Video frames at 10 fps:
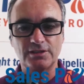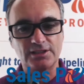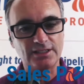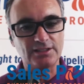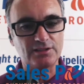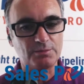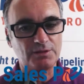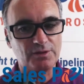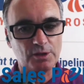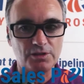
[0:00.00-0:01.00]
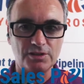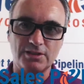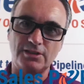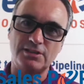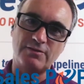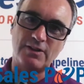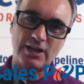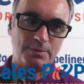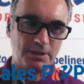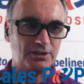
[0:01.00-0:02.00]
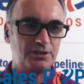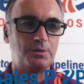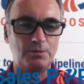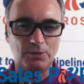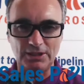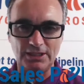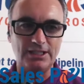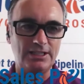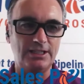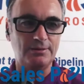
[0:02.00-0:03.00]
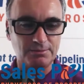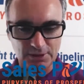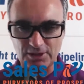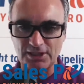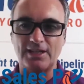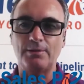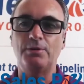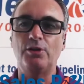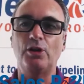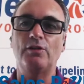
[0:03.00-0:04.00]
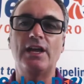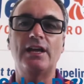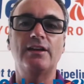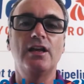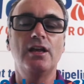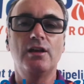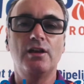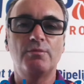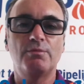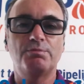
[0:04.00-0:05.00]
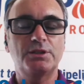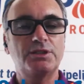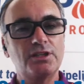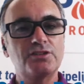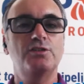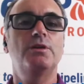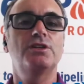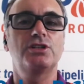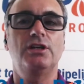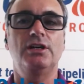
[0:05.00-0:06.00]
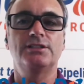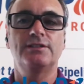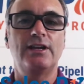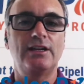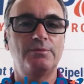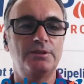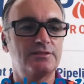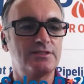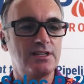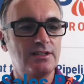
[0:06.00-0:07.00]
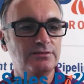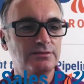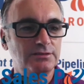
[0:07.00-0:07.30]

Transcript: tends to be focused on developing other people and leading and your example and all of that, but not so much on development of self.